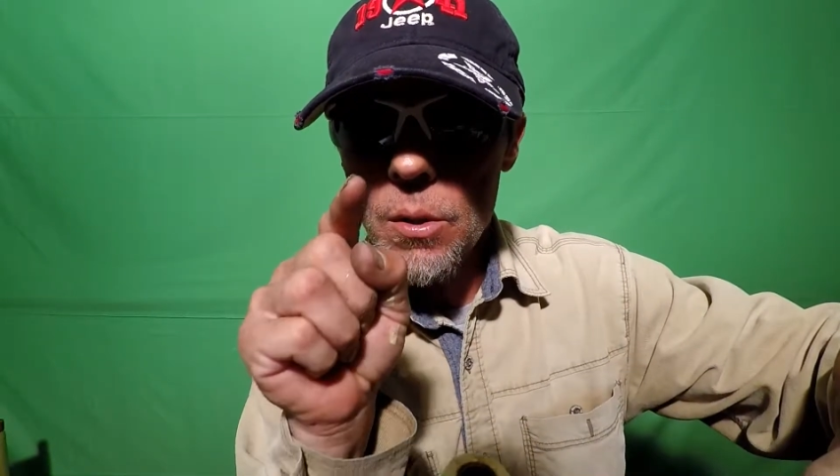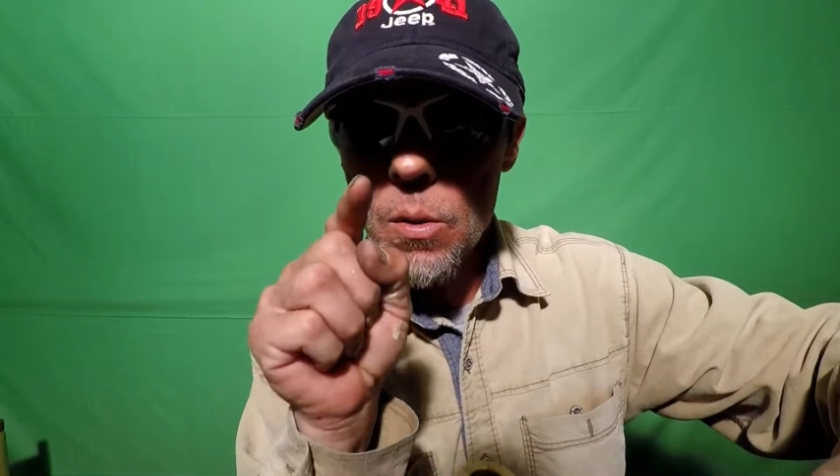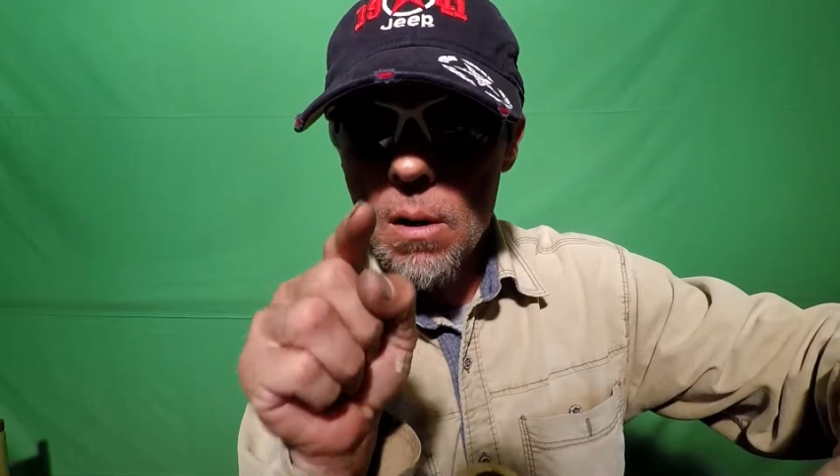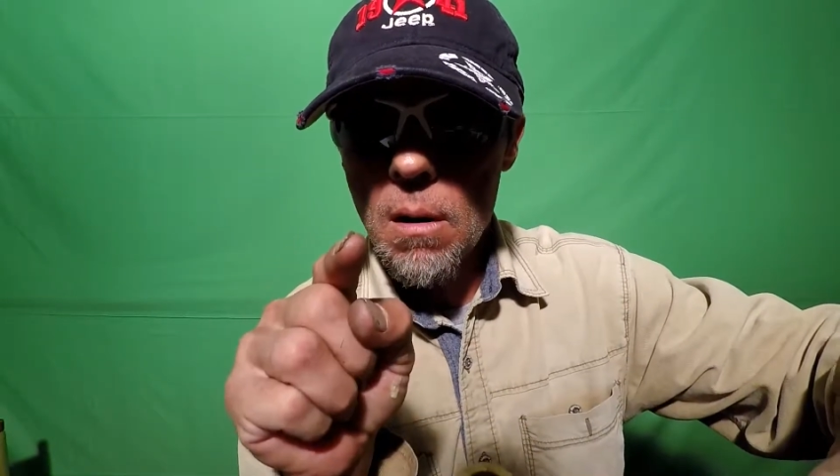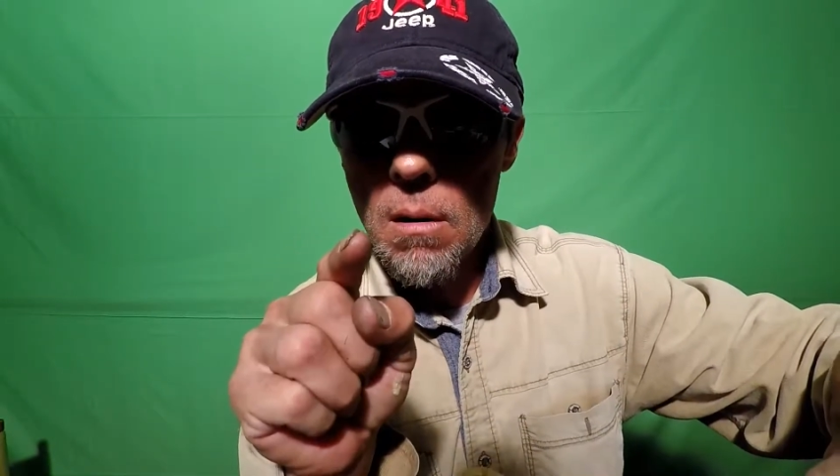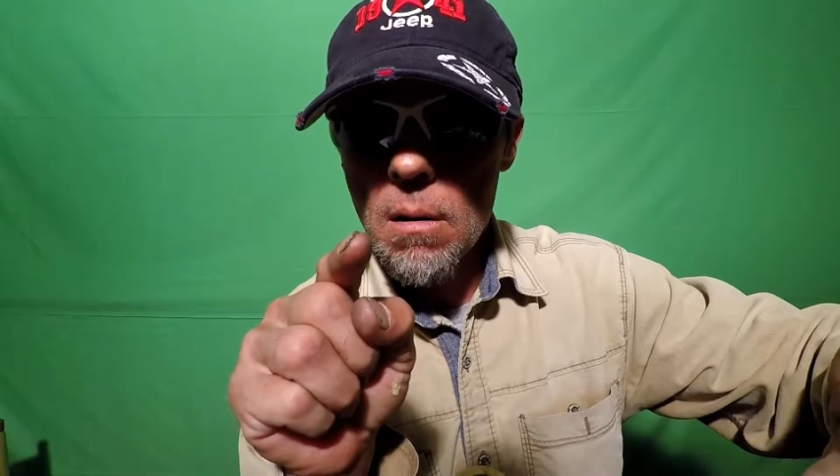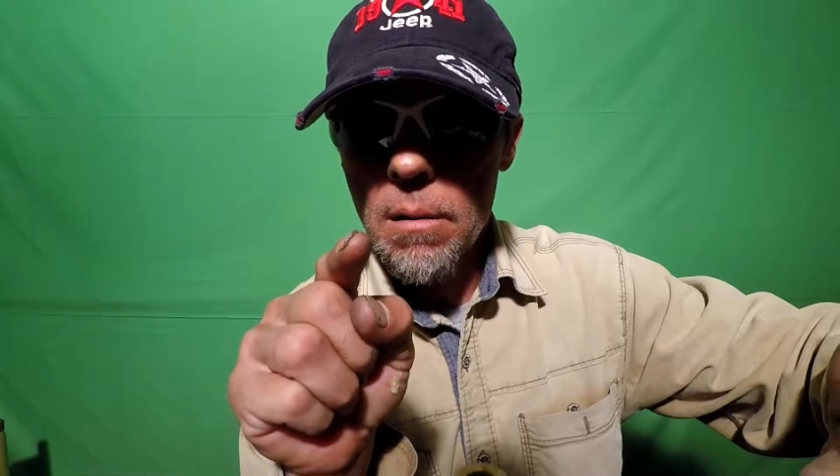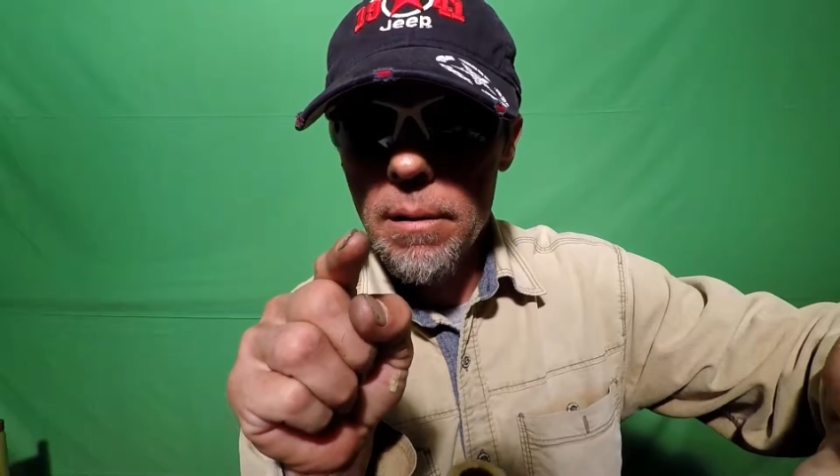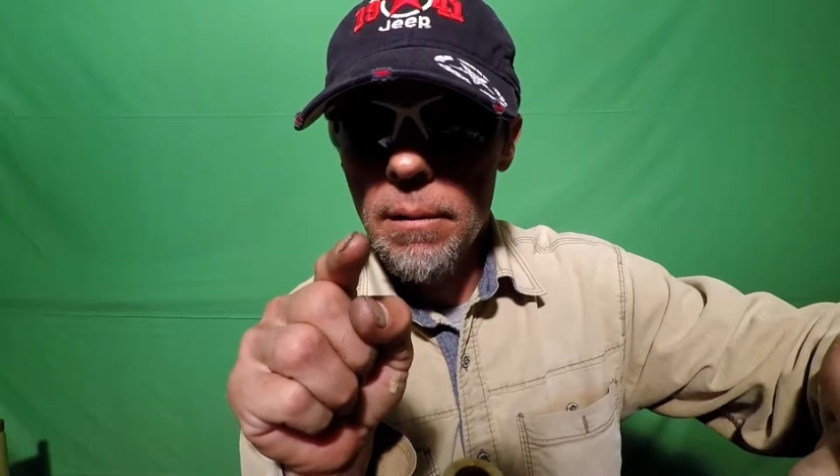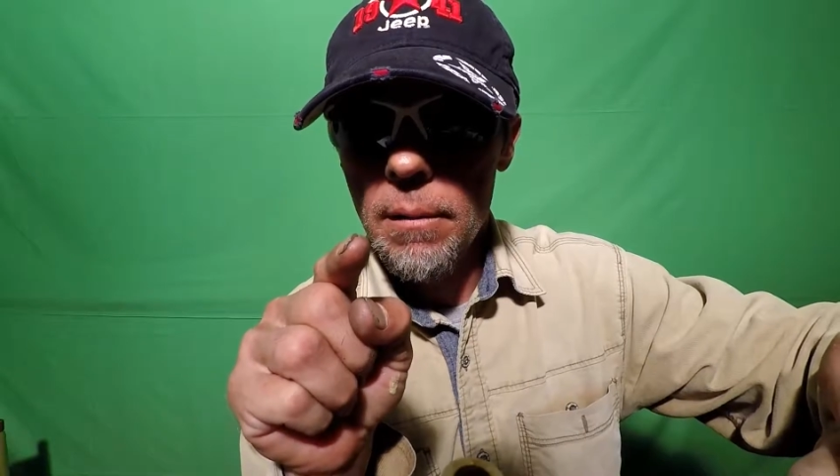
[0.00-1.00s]
hard,
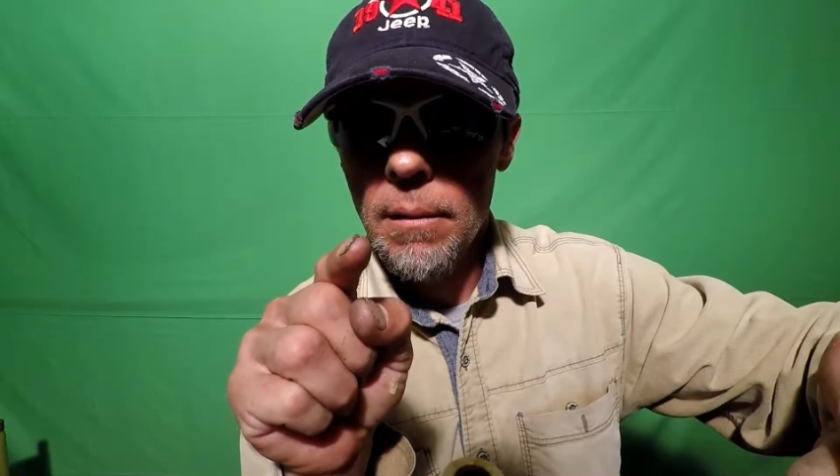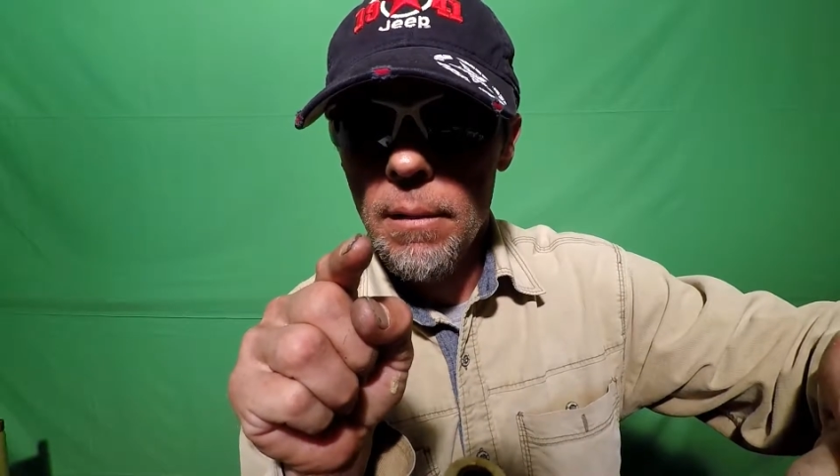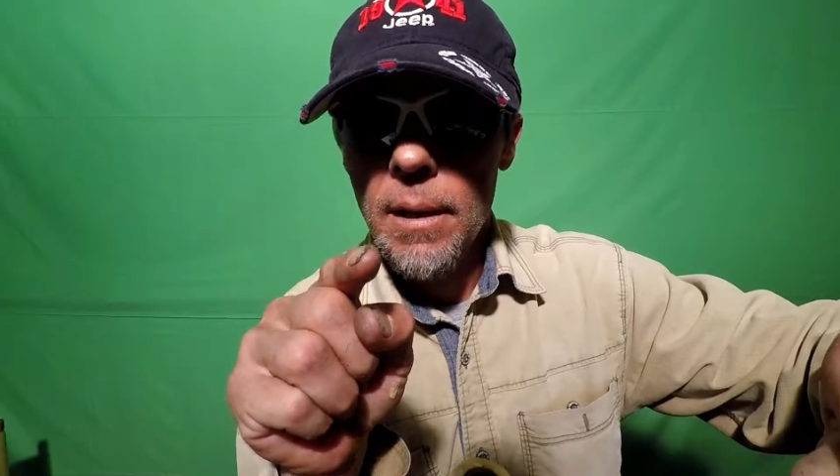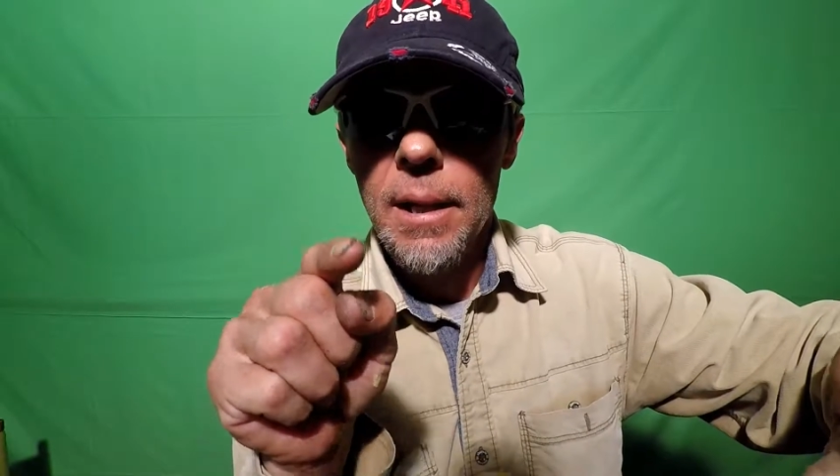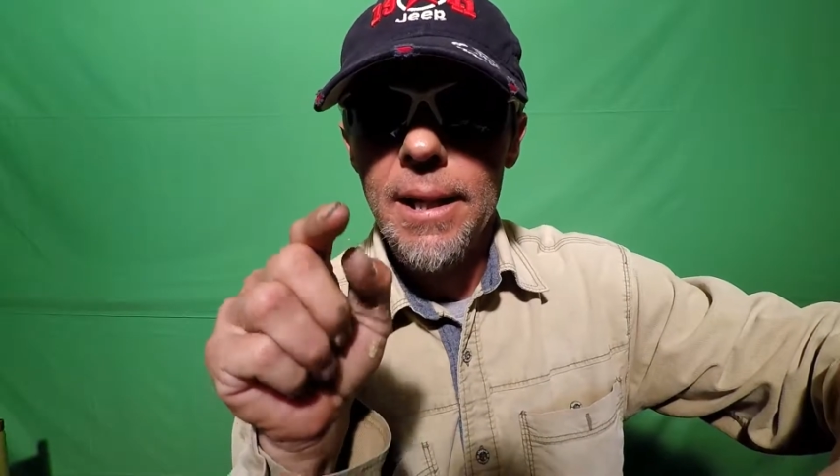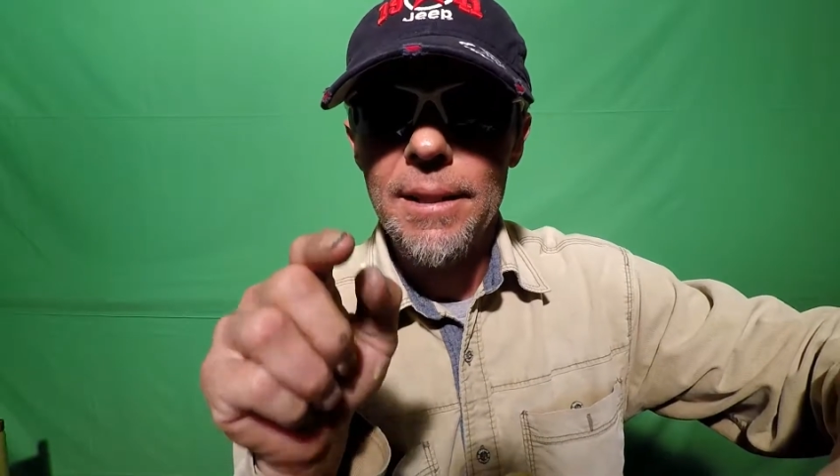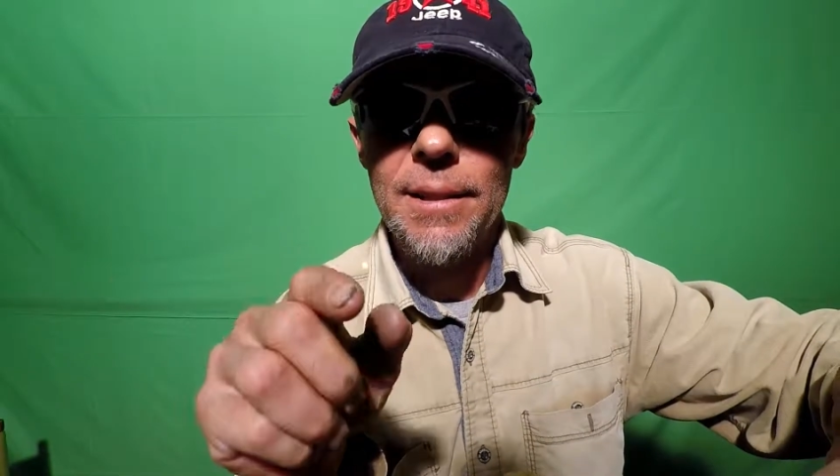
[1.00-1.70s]
it's